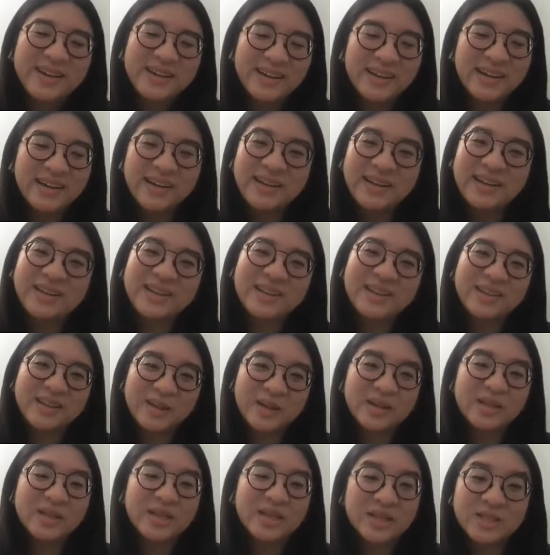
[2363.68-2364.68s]
Yeah,
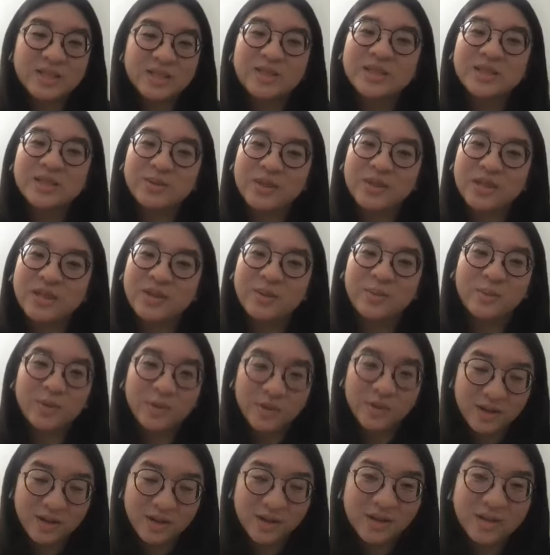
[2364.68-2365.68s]
the connection is really
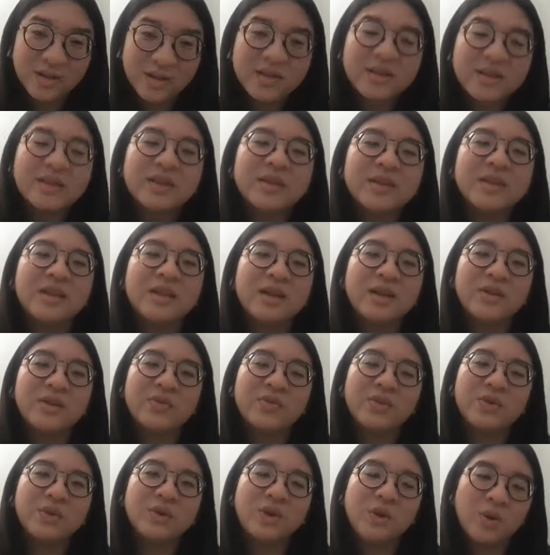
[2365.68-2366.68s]
important.
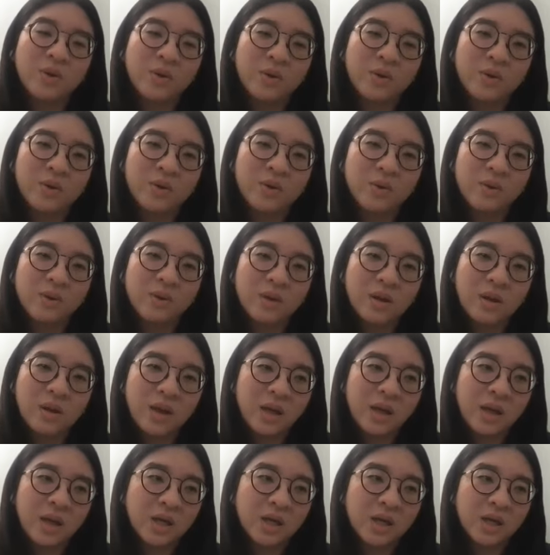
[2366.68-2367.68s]
If you know,
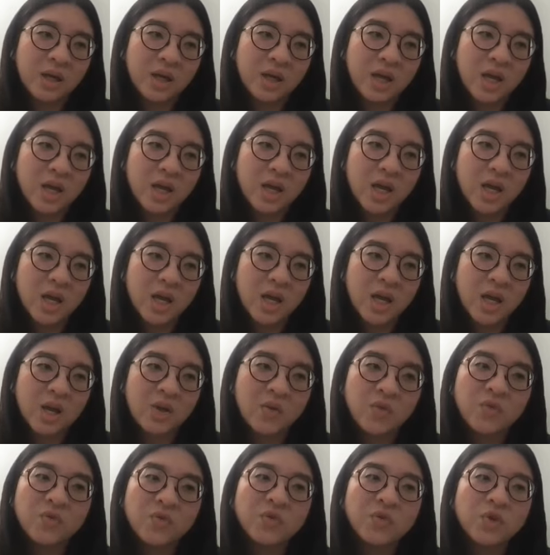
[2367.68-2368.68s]
like
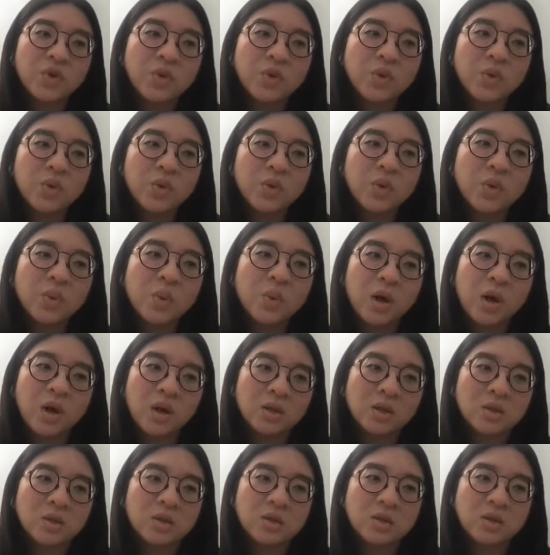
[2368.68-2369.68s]
if you
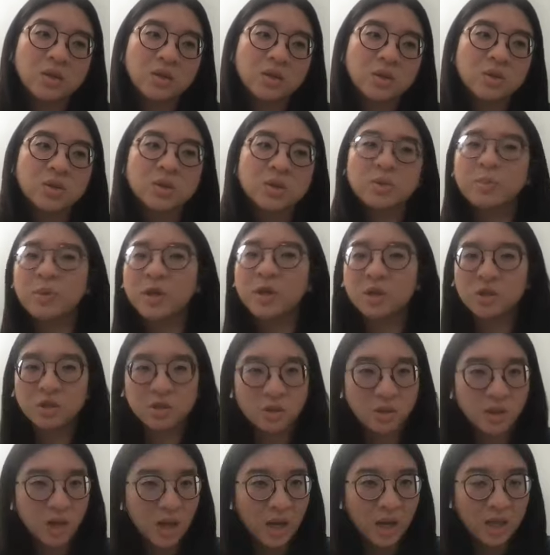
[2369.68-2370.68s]
want to
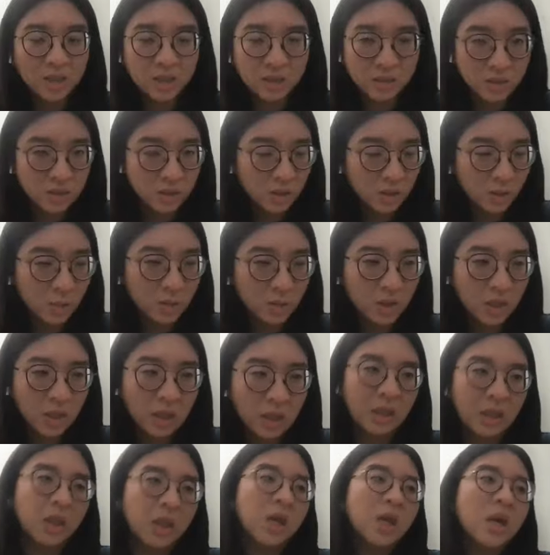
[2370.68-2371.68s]
specialize in
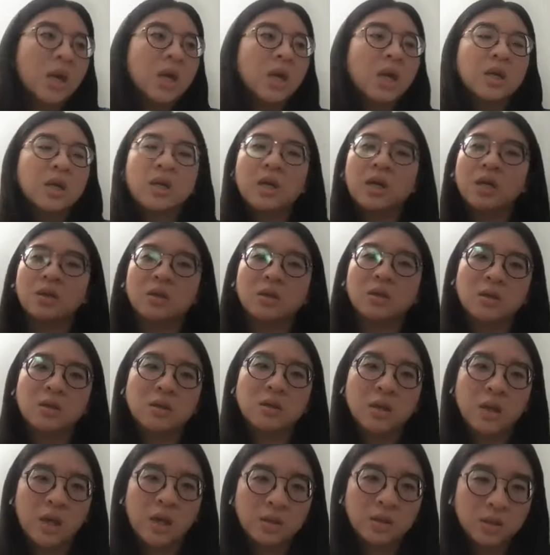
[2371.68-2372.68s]
something, get
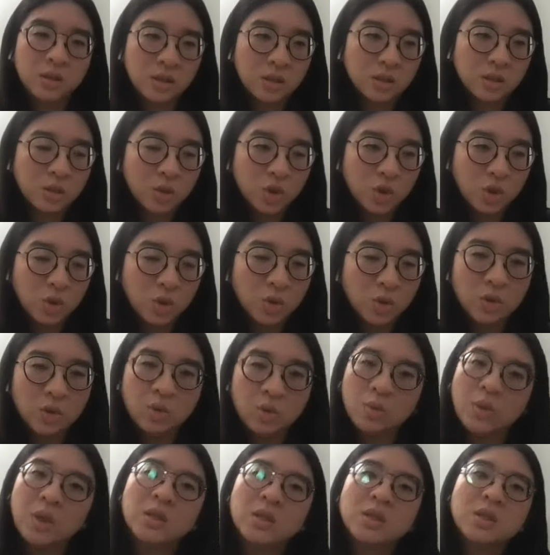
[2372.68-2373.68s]
connected to
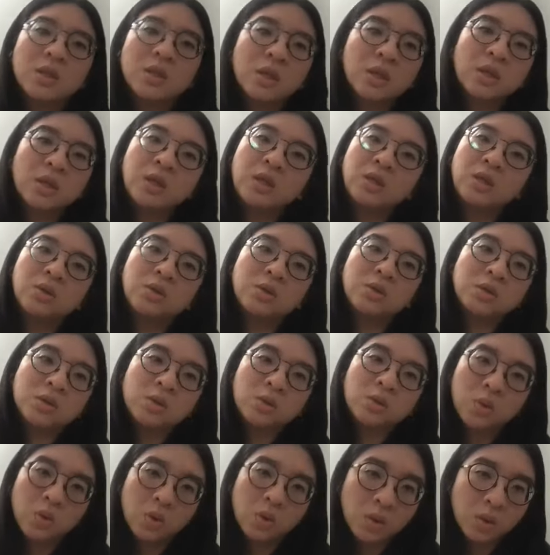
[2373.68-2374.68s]
the resident in your
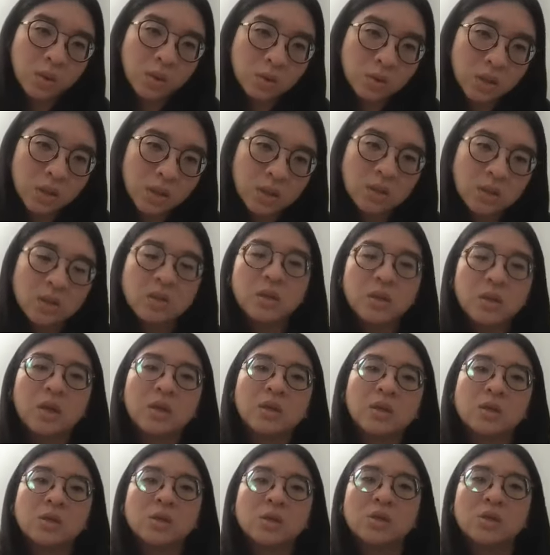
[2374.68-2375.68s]
school, get
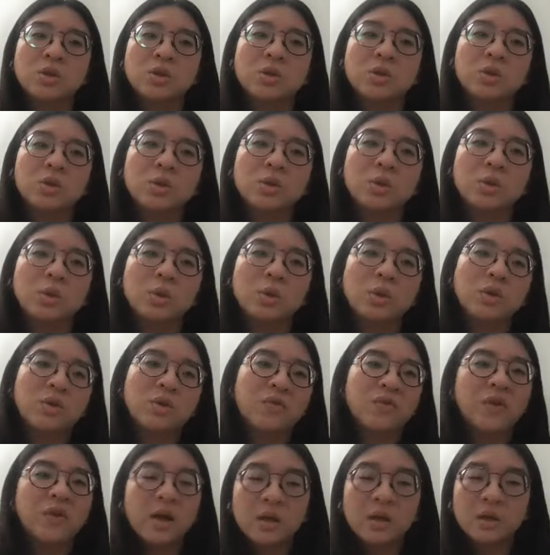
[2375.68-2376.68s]
connected to
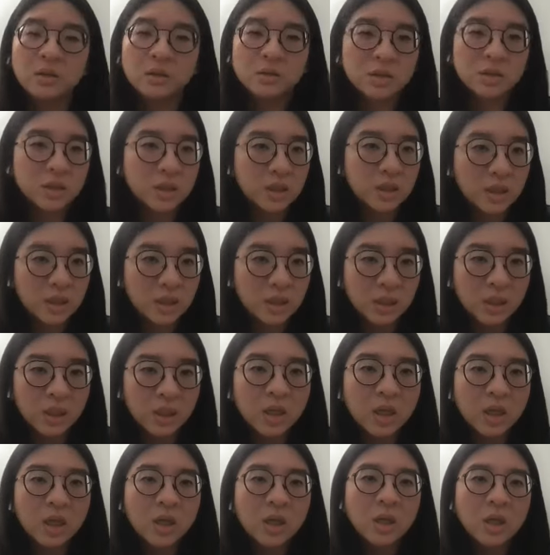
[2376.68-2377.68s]
the
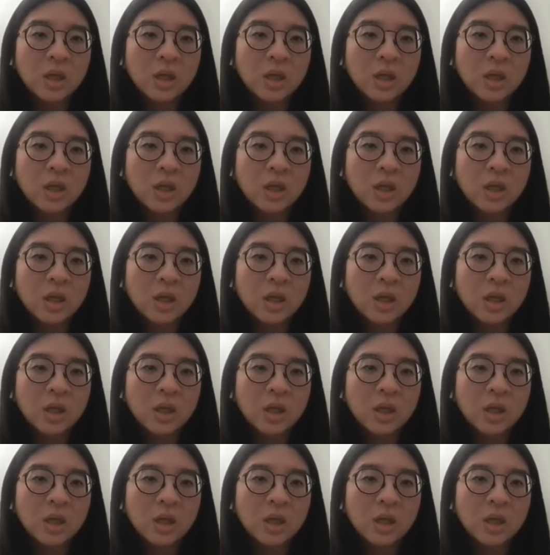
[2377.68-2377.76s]
faculty,